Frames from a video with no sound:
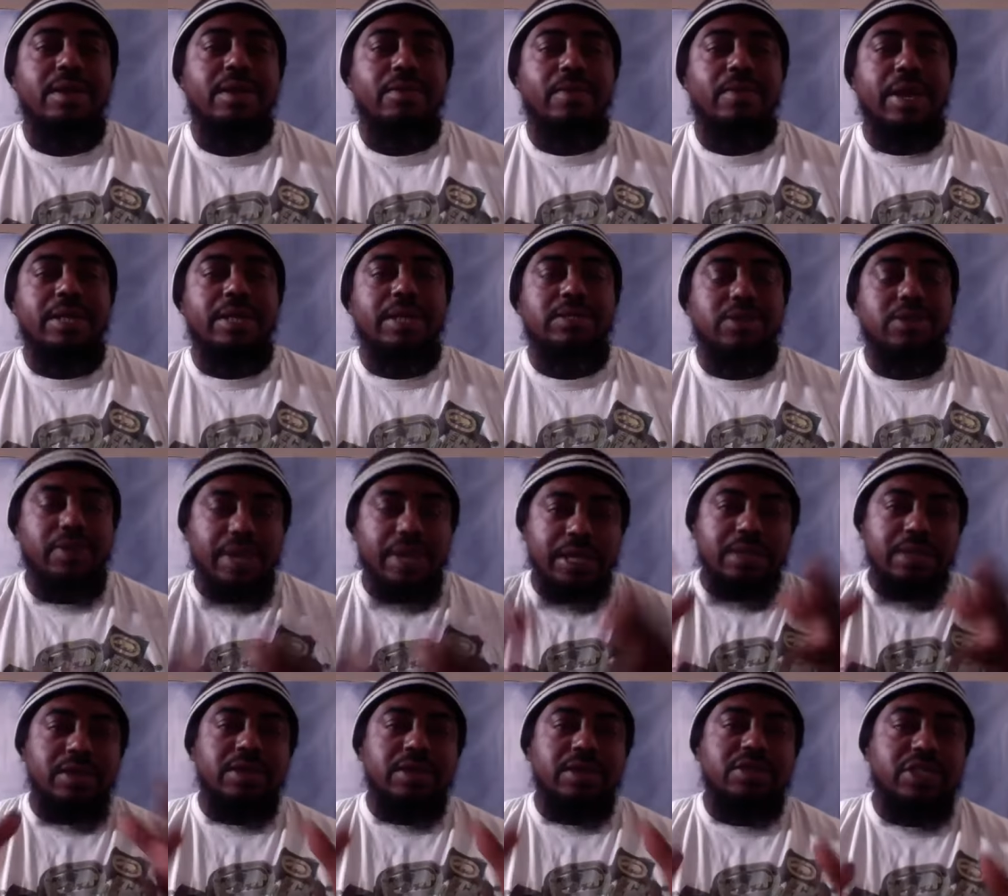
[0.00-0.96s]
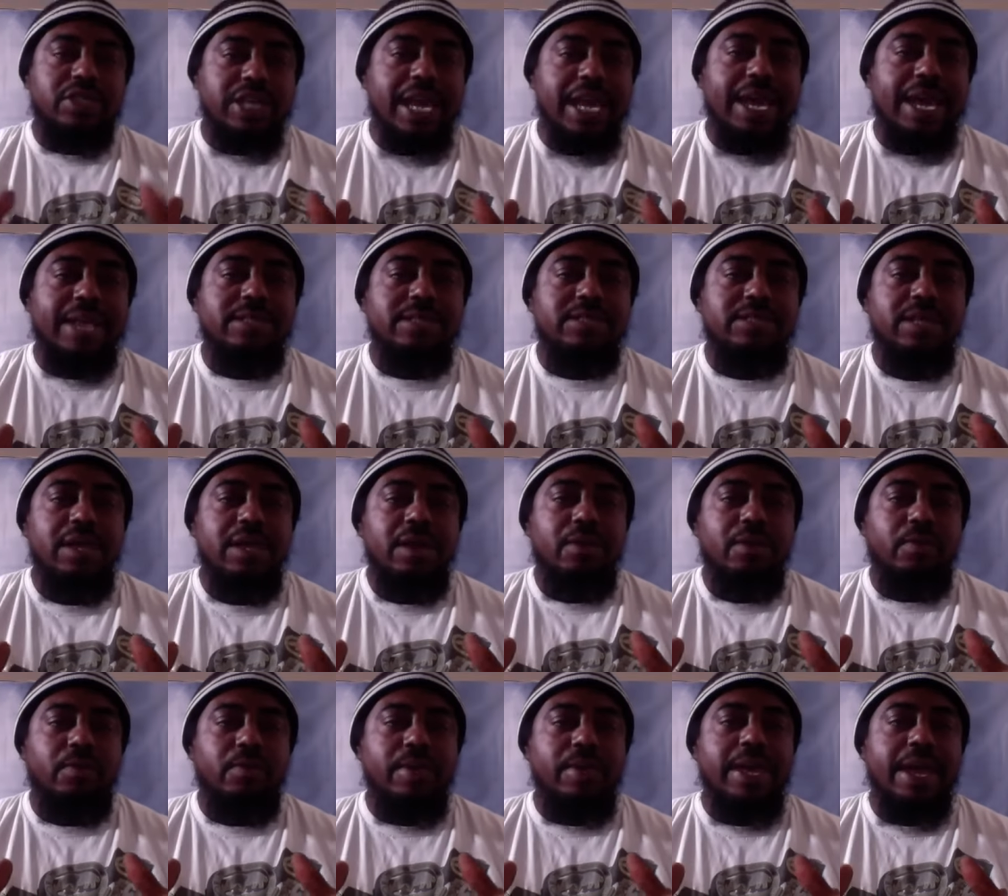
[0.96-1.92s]
right? So in your chats,
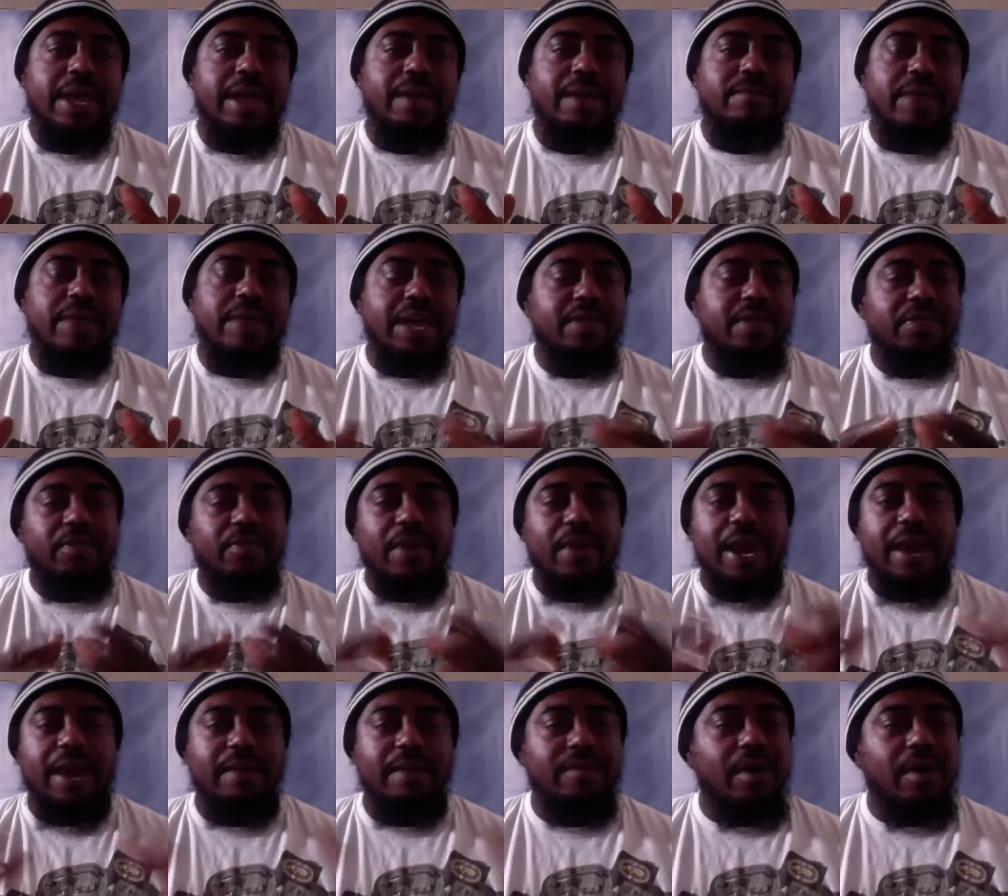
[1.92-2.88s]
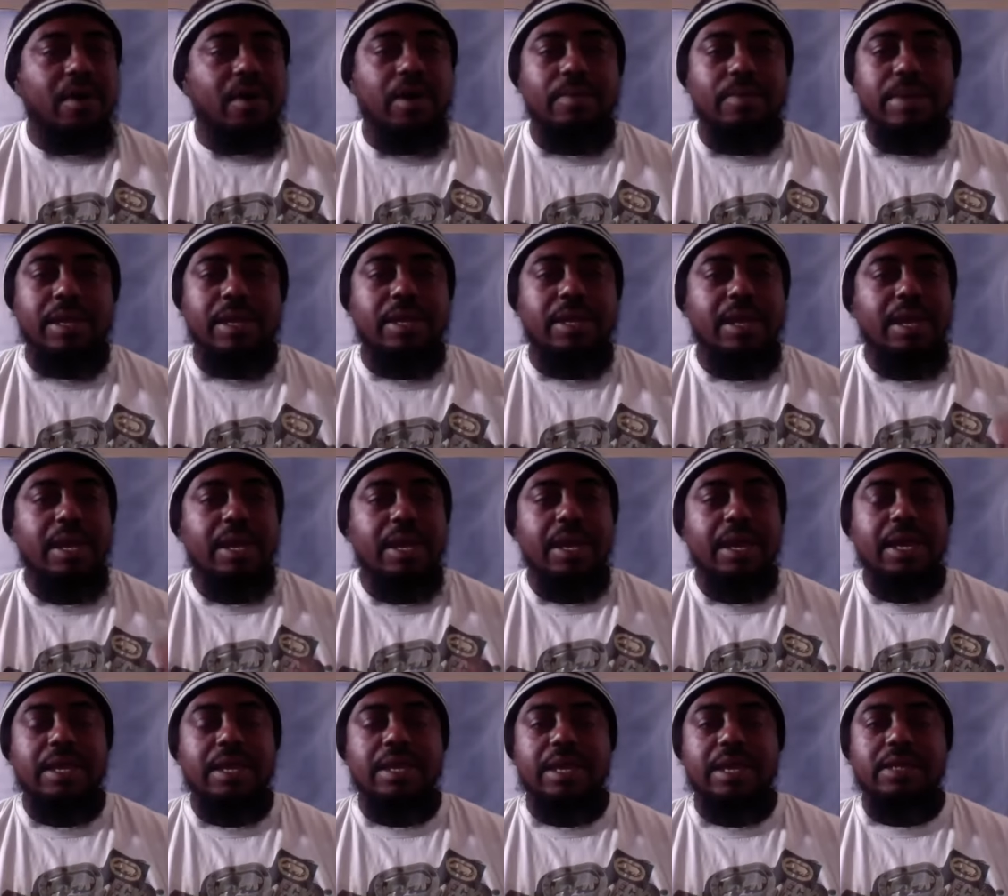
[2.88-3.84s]
we have like Thrive Army
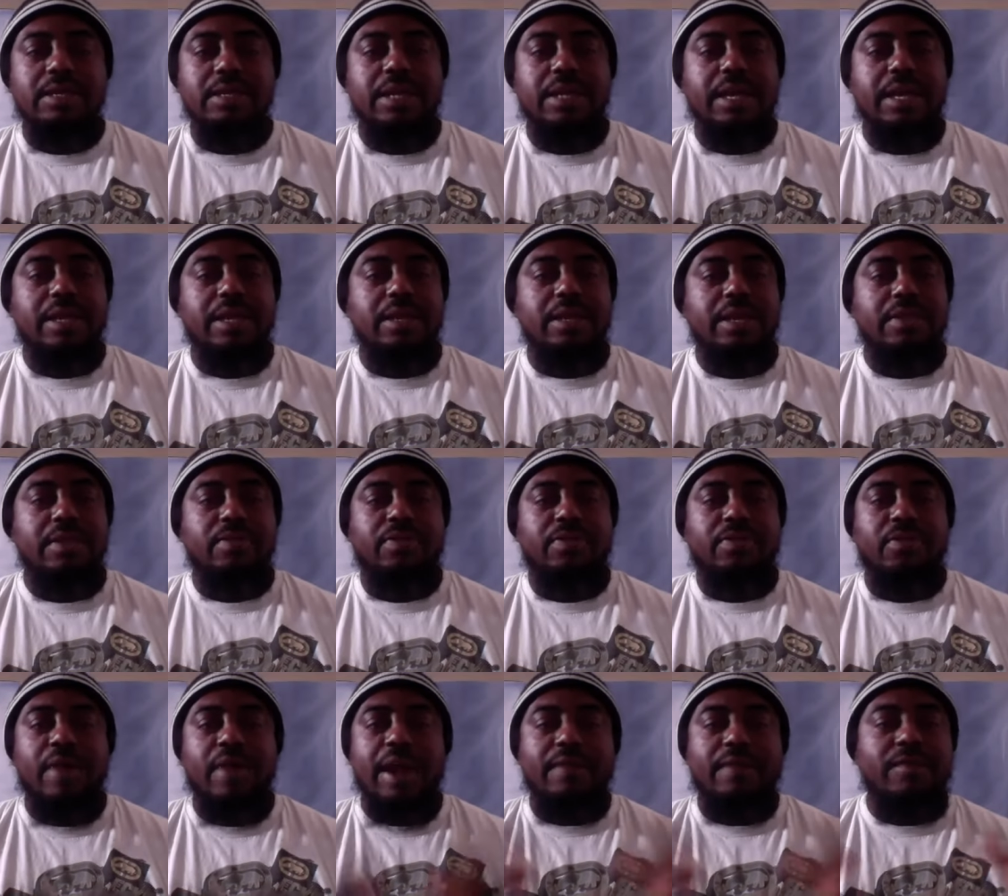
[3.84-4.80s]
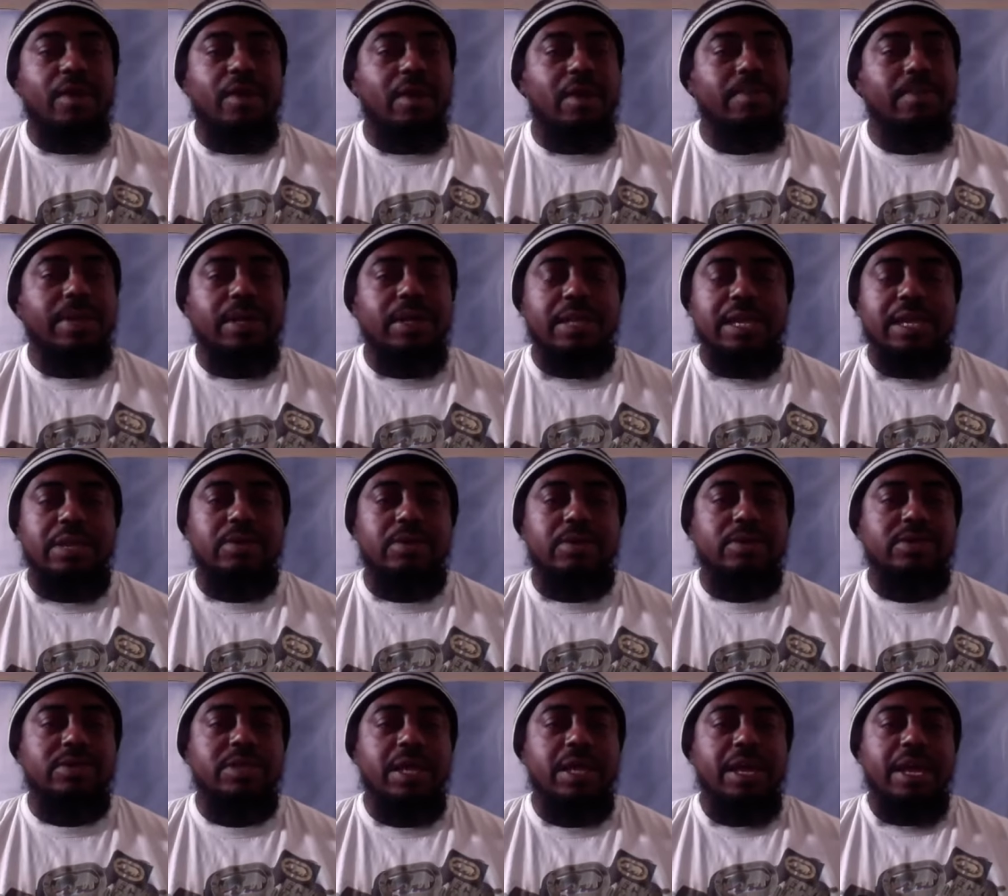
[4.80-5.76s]
and, and, and, and Thrive Army
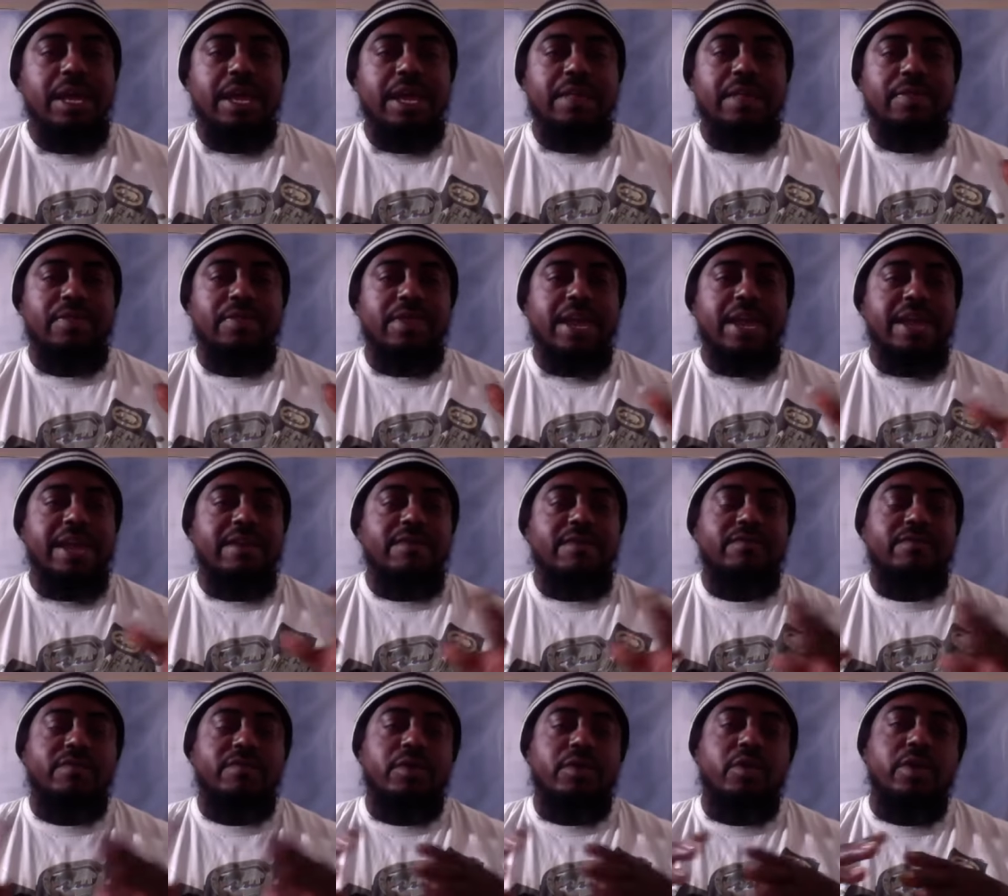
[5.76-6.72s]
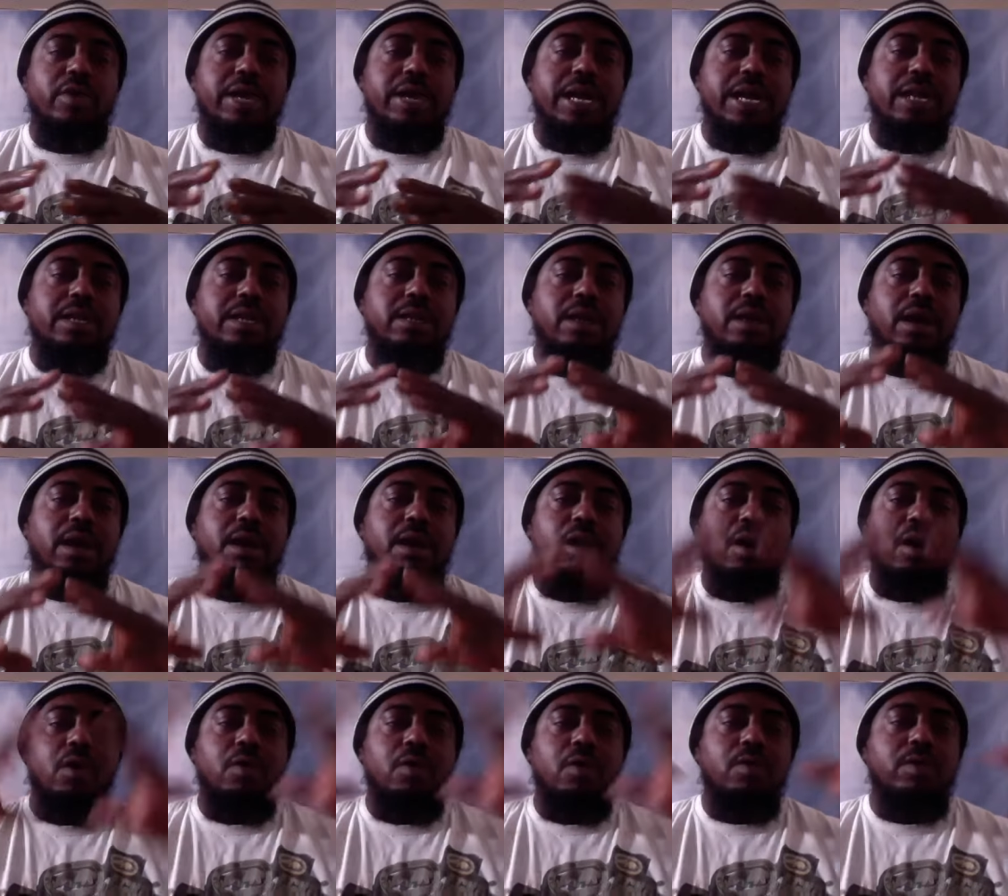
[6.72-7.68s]
leaders, and they've created a
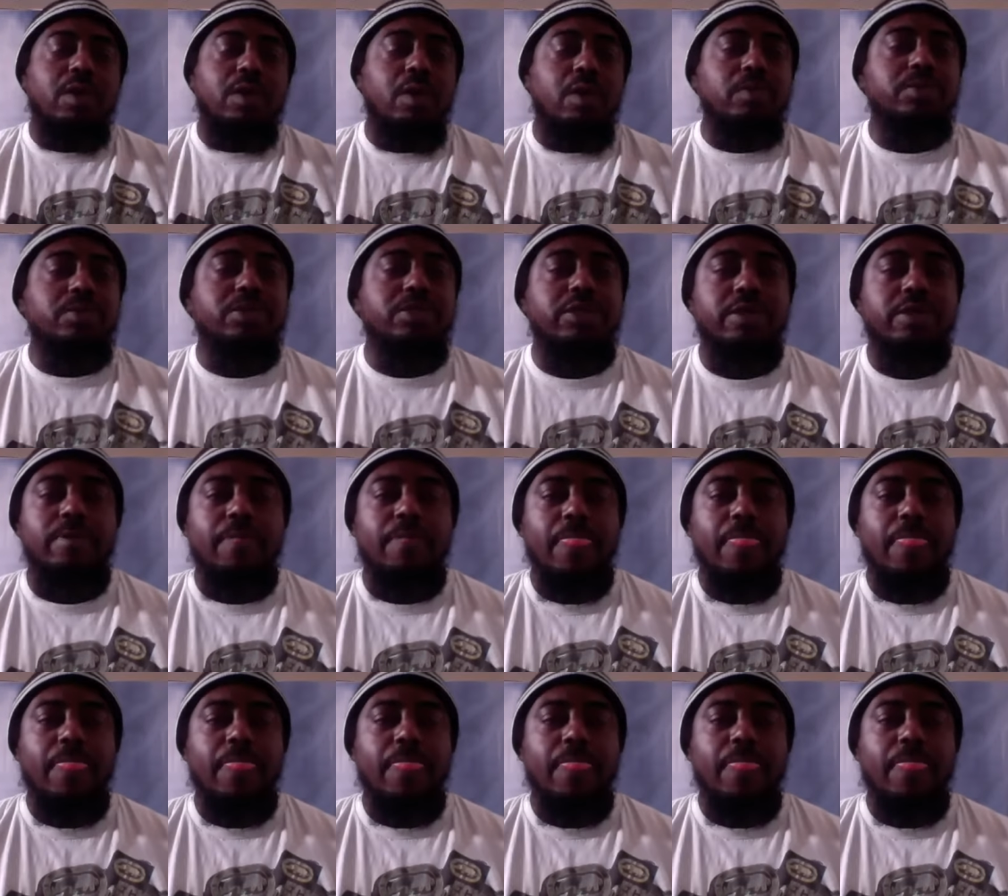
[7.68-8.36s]
whole culture.